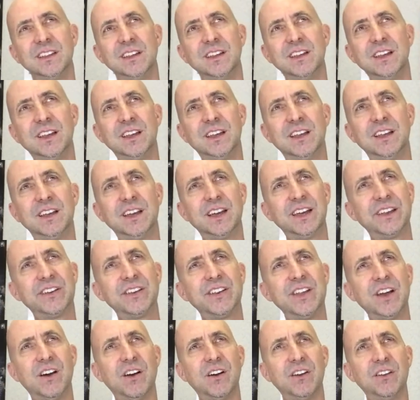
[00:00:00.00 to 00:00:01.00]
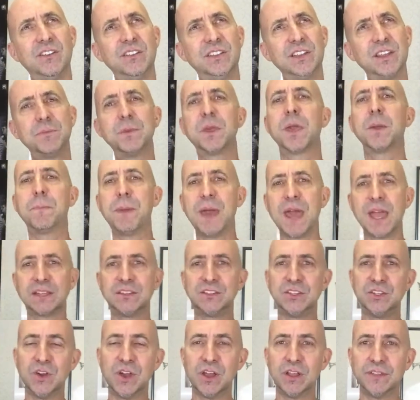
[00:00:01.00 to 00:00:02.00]
I don't know. Let me get back
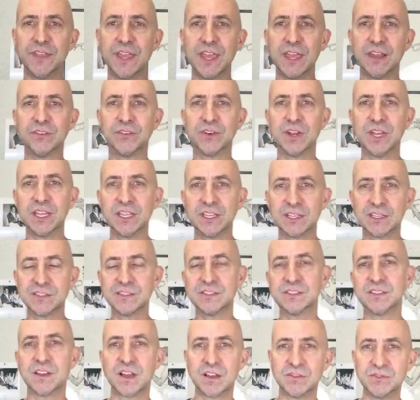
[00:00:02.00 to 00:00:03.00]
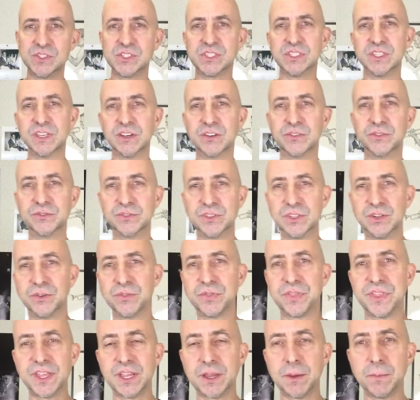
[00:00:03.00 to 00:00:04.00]
to you on that, right? Because obviously you
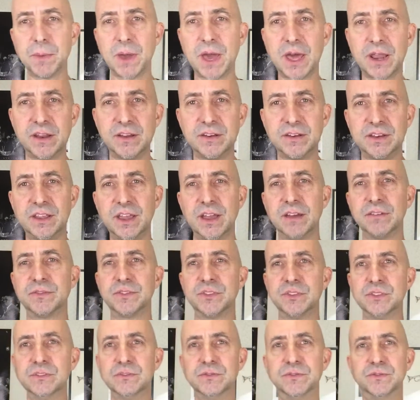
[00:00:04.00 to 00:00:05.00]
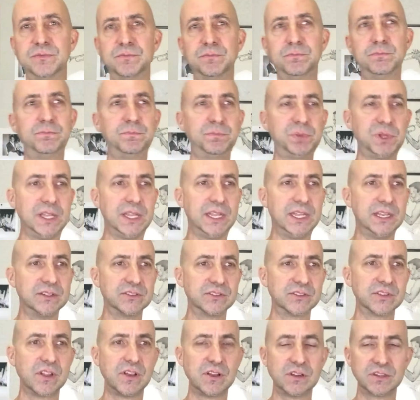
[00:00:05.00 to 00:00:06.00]
don't think about it after you've played
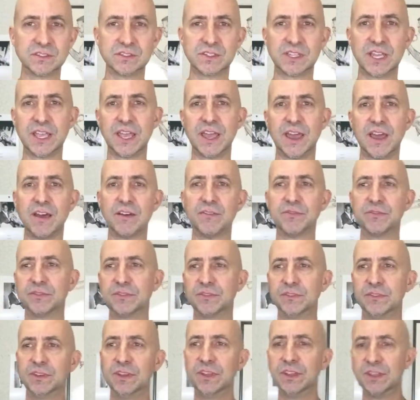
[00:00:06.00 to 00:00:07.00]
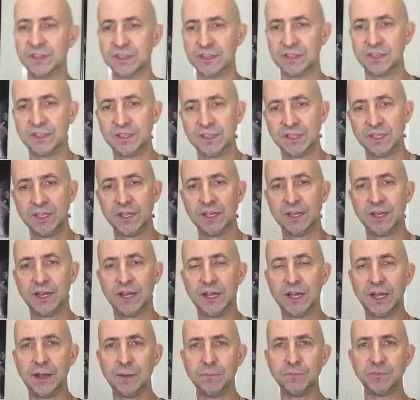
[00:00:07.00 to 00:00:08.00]
as long as they have, and
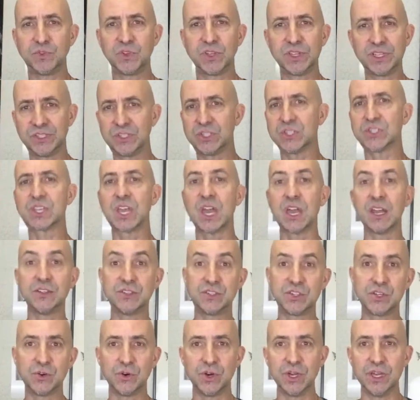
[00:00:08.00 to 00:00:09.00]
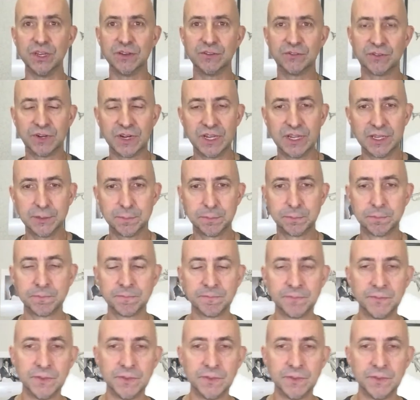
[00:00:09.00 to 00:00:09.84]
so they just kind of do it, right?